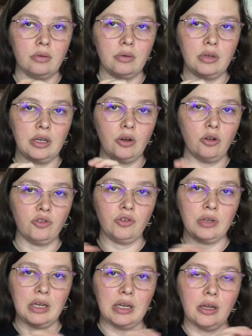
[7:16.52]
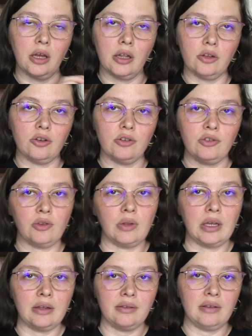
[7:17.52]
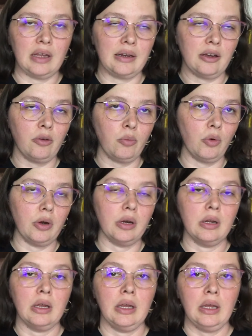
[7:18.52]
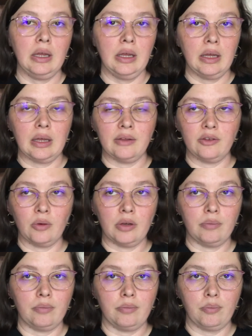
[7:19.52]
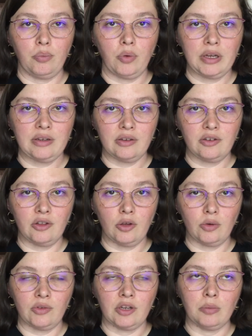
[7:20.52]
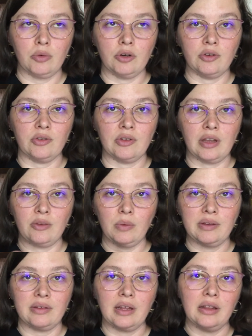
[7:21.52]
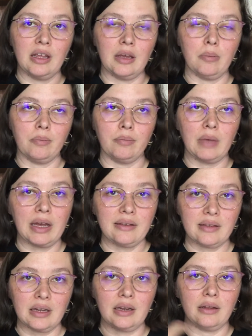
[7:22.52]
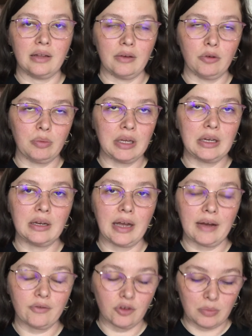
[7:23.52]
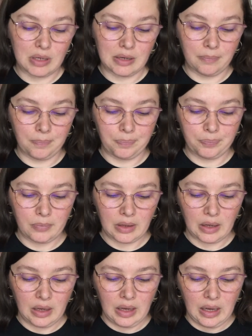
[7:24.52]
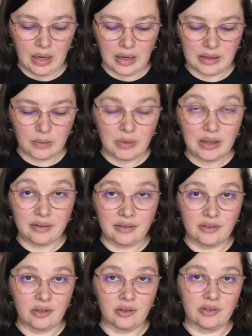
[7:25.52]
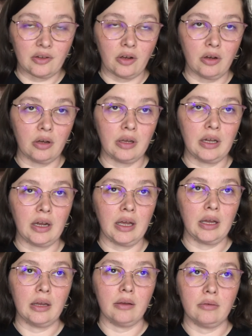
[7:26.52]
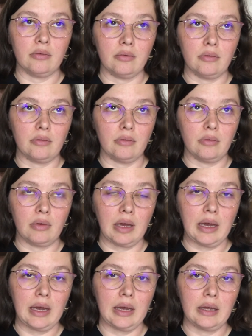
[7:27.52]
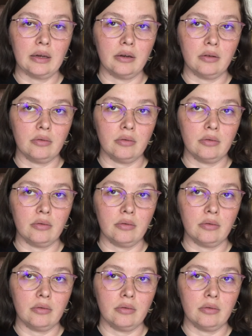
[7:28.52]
in alternating colors so they could stand out more. And so I pointed to those numbers as we said them. I said it, they repeated after me. And then we listened to the song, and I had